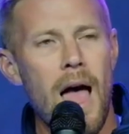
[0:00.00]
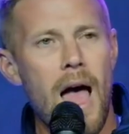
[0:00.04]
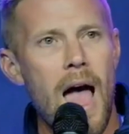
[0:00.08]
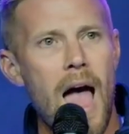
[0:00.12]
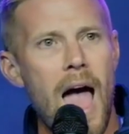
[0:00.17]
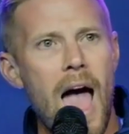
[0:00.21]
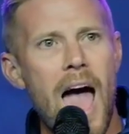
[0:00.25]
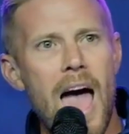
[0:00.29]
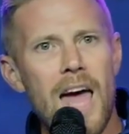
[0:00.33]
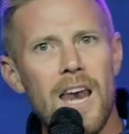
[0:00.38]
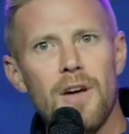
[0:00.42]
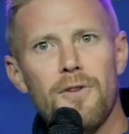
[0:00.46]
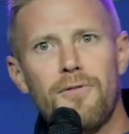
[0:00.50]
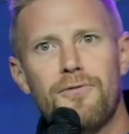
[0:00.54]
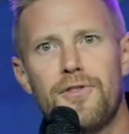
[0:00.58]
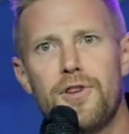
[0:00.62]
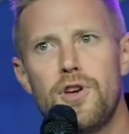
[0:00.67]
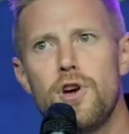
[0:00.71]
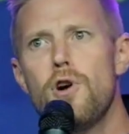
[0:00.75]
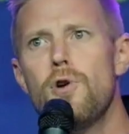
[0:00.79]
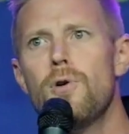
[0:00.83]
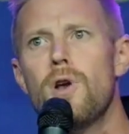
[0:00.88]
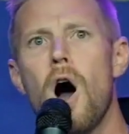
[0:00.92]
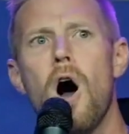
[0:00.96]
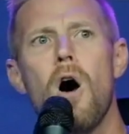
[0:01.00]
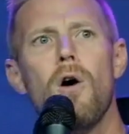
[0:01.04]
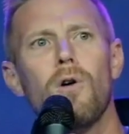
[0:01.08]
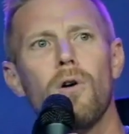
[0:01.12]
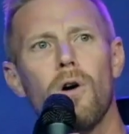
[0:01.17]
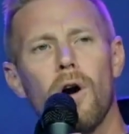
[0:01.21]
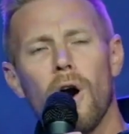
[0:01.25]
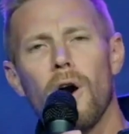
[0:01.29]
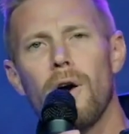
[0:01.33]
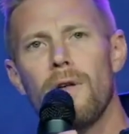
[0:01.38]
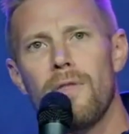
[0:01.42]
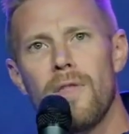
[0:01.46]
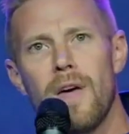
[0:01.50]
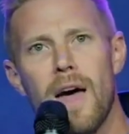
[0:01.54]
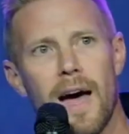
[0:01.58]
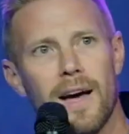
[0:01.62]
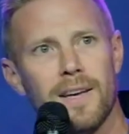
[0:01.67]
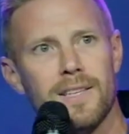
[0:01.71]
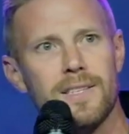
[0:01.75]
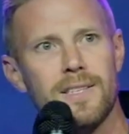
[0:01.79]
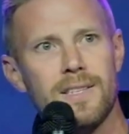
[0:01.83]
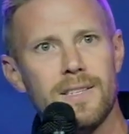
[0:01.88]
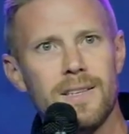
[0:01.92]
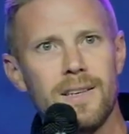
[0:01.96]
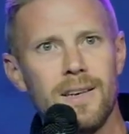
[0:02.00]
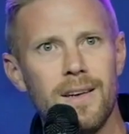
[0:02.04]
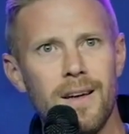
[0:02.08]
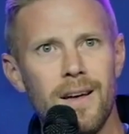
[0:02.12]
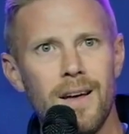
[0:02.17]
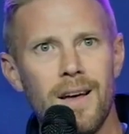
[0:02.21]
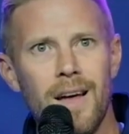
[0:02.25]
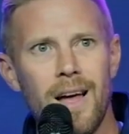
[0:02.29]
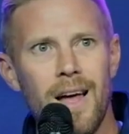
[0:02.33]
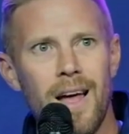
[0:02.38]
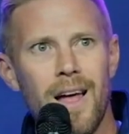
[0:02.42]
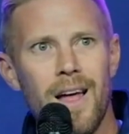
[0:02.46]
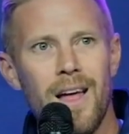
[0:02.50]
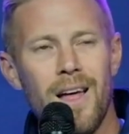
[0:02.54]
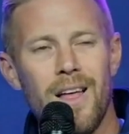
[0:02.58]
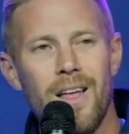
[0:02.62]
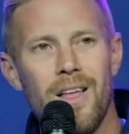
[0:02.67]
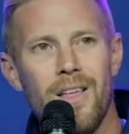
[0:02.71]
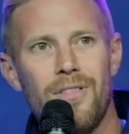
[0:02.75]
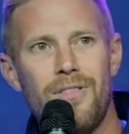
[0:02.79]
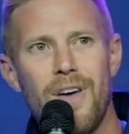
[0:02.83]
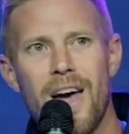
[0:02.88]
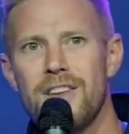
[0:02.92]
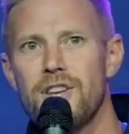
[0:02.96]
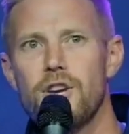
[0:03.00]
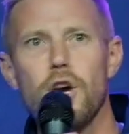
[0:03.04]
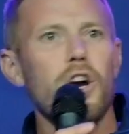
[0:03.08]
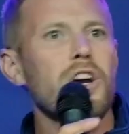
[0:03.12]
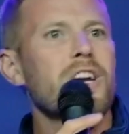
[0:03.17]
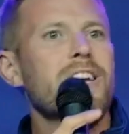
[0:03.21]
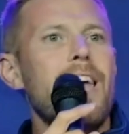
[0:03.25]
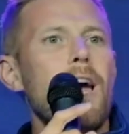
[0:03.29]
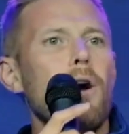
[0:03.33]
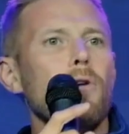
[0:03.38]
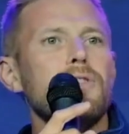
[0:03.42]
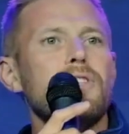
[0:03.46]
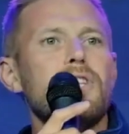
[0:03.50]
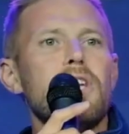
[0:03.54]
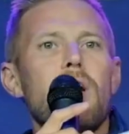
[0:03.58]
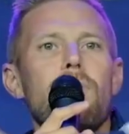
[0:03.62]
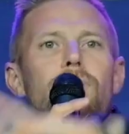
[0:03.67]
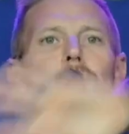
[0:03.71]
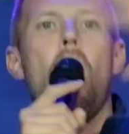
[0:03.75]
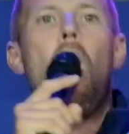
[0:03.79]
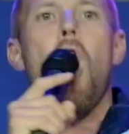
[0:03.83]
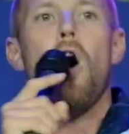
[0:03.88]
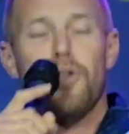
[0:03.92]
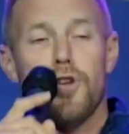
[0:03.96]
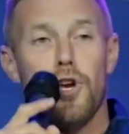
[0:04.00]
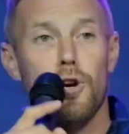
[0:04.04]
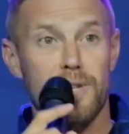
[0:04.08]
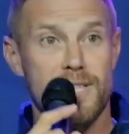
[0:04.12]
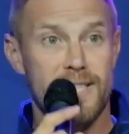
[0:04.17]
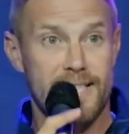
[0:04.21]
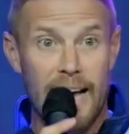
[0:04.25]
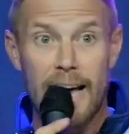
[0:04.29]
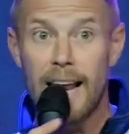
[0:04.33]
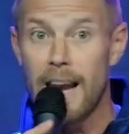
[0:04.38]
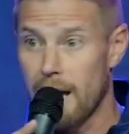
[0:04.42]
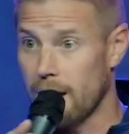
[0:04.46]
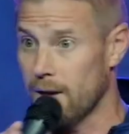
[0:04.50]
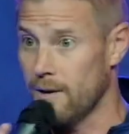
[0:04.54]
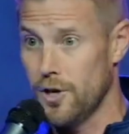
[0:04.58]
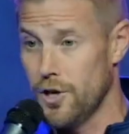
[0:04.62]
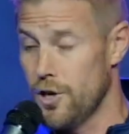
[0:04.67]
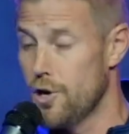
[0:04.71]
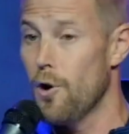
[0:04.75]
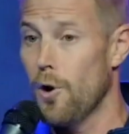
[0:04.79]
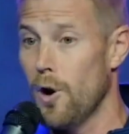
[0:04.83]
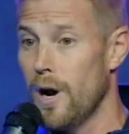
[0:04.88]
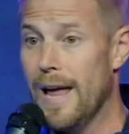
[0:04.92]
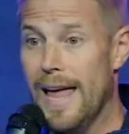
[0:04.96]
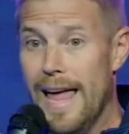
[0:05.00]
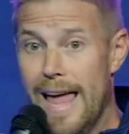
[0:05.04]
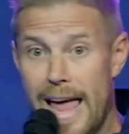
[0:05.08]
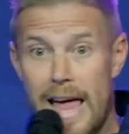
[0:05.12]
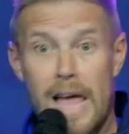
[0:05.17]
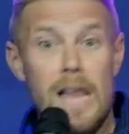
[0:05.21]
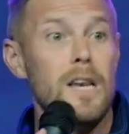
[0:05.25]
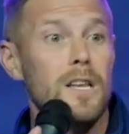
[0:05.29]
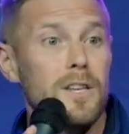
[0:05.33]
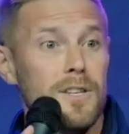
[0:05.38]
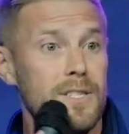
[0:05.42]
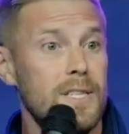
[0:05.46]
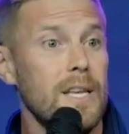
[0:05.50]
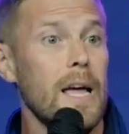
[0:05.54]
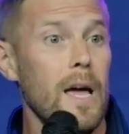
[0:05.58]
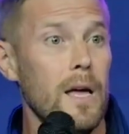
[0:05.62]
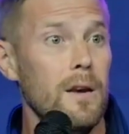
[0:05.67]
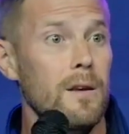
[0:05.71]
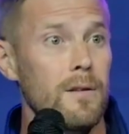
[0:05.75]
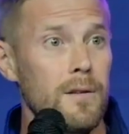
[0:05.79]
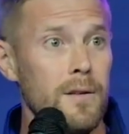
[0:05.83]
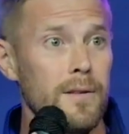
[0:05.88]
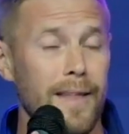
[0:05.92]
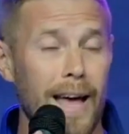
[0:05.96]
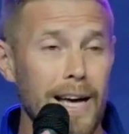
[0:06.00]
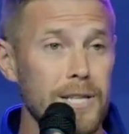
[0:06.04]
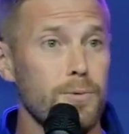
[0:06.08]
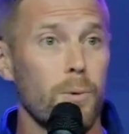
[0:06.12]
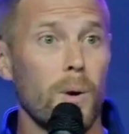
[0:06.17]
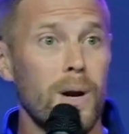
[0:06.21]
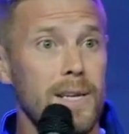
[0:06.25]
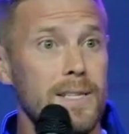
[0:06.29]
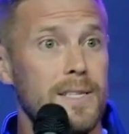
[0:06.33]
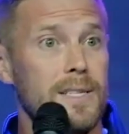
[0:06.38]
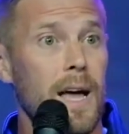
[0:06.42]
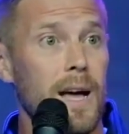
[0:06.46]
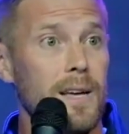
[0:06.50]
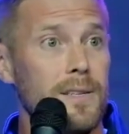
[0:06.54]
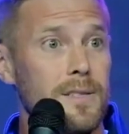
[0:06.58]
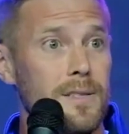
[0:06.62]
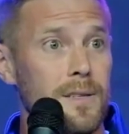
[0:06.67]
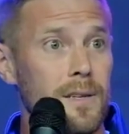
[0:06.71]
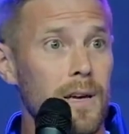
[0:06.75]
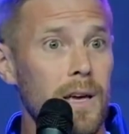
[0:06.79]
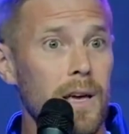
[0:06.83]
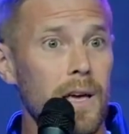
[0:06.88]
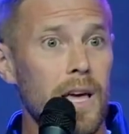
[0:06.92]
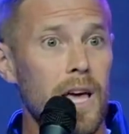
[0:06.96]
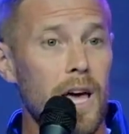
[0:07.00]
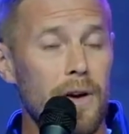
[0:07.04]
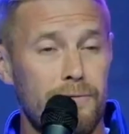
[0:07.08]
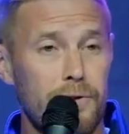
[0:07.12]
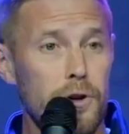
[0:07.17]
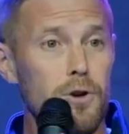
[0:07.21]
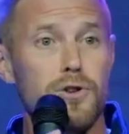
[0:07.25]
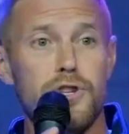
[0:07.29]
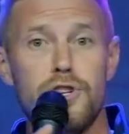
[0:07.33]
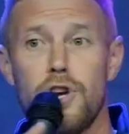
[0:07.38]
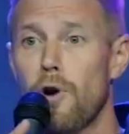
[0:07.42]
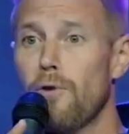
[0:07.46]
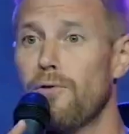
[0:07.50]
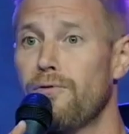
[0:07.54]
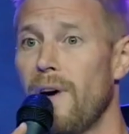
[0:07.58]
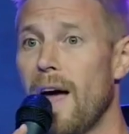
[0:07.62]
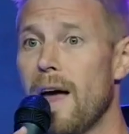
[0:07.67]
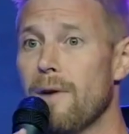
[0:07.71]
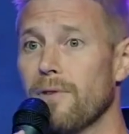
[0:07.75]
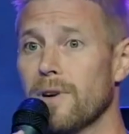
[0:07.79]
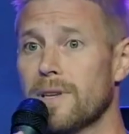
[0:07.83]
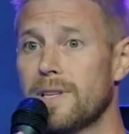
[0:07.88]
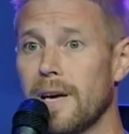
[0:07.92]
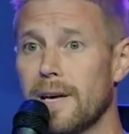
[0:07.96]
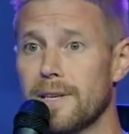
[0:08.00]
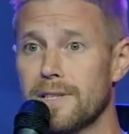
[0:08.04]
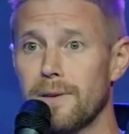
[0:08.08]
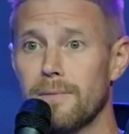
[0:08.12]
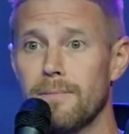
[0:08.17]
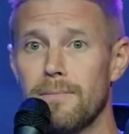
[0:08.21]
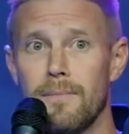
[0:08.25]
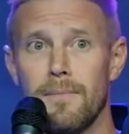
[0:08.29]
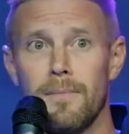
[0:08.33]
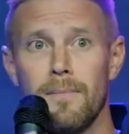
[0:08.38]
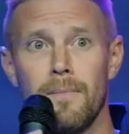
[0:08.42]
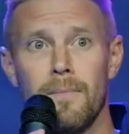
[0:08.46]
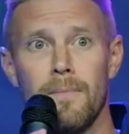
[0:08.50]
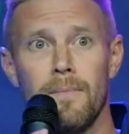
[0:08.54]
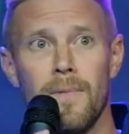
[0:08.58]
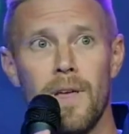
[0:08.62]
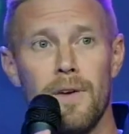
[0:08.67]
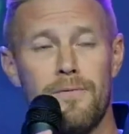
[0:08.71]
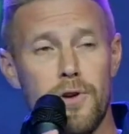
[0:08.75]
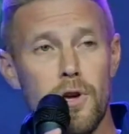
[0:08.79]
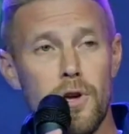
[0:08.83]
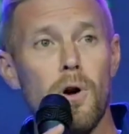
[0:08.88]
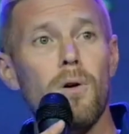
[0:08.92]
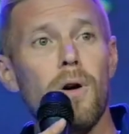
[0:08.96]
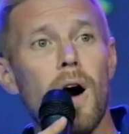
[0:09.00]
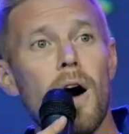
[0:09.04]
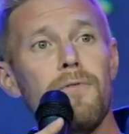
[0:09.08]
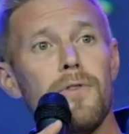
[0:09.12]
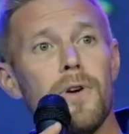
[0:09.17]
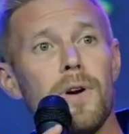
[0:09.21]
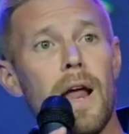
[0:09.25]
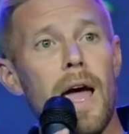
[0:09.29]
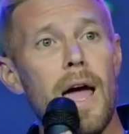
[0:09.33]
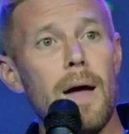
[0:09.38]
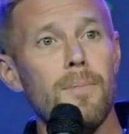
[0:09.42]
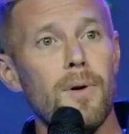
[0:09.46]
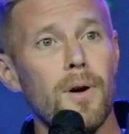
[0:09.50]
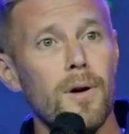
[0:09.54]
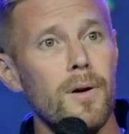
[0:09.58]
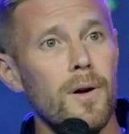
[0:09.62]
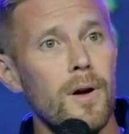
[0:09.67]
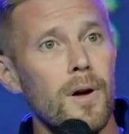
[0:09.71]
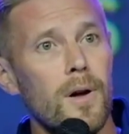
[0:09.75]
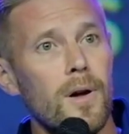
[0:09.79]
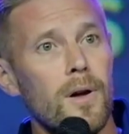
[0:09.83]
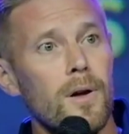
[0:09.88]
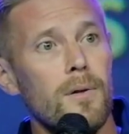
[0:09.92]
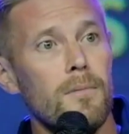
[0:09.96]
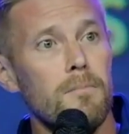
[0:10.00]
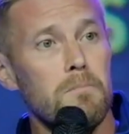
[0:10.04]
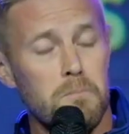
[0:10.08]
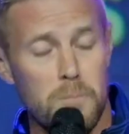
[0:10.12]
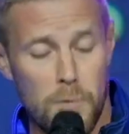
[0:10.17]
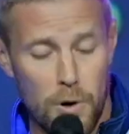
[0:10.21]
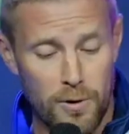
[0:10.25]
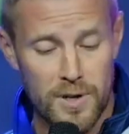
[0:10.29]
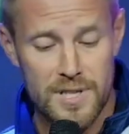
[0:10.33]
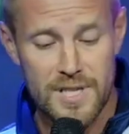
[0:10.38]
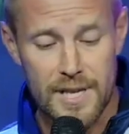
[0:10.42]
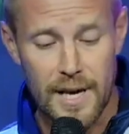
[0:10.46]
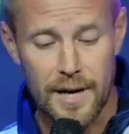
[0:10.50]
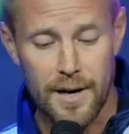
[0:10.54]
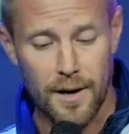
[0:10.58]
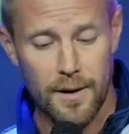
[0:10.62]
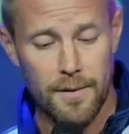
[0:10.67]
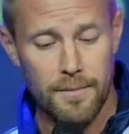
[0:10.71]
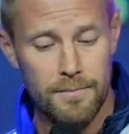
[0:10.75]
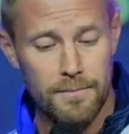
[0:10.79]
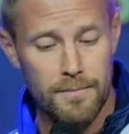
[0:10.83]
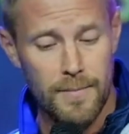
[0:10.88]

And if you don't learn this, then you're guilty of all, you're sinning. You're in sin. That's what he says. If you show favoritism, if you don't love your neighbor, you're a sinner.